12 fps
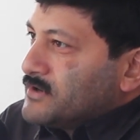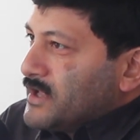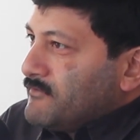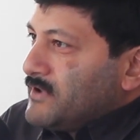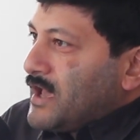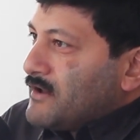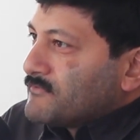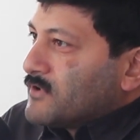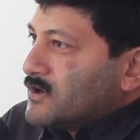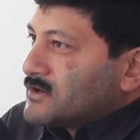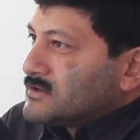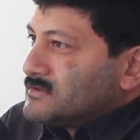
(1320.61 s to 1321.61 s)
Today we
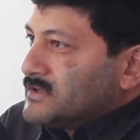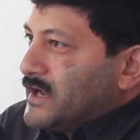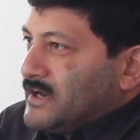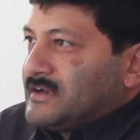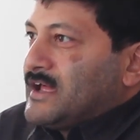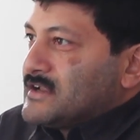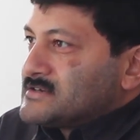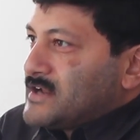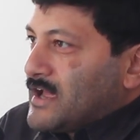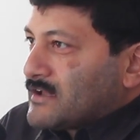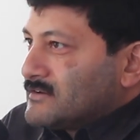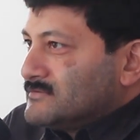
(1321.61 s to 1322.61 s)
have got the entire
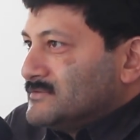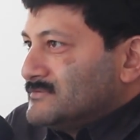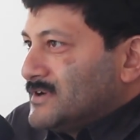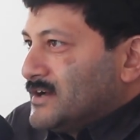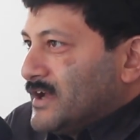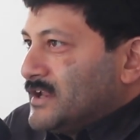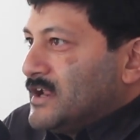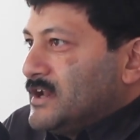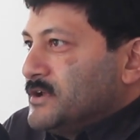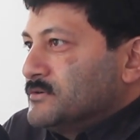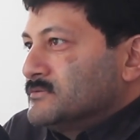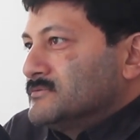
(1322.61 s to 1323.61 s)
stack,
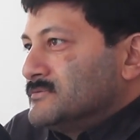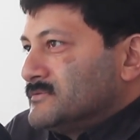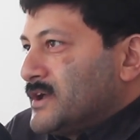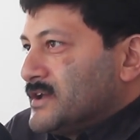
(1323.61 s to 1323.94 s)
NLU,